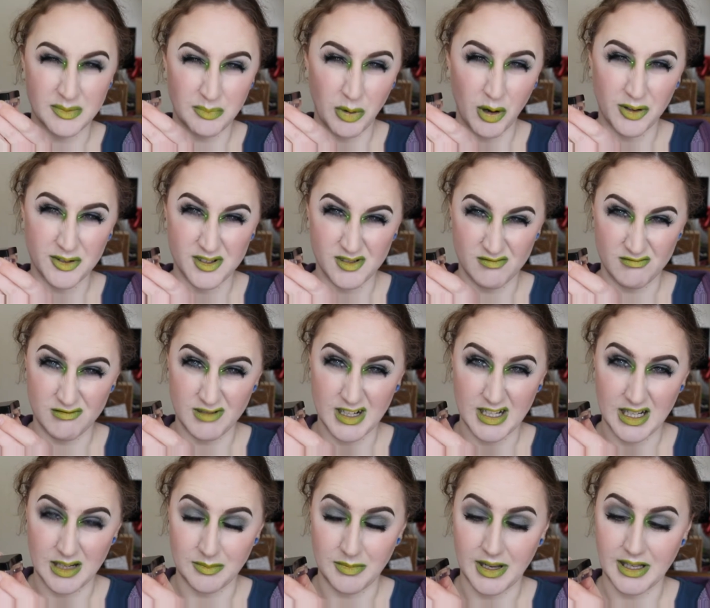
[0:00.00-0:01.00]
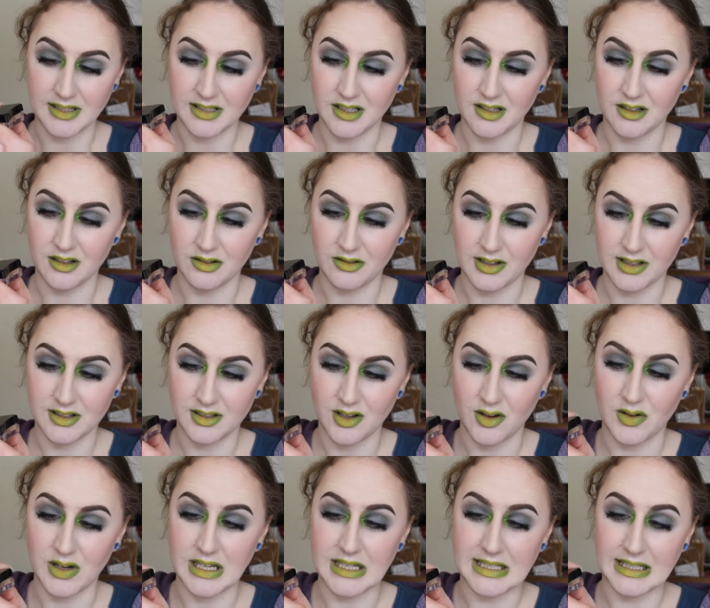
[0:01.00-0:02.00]
pots are really messy though, that's the
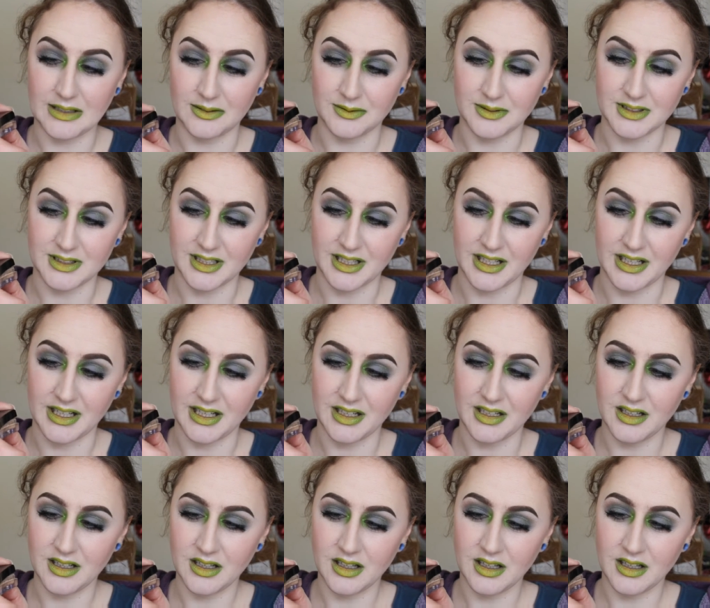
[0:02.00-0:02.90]
only downside.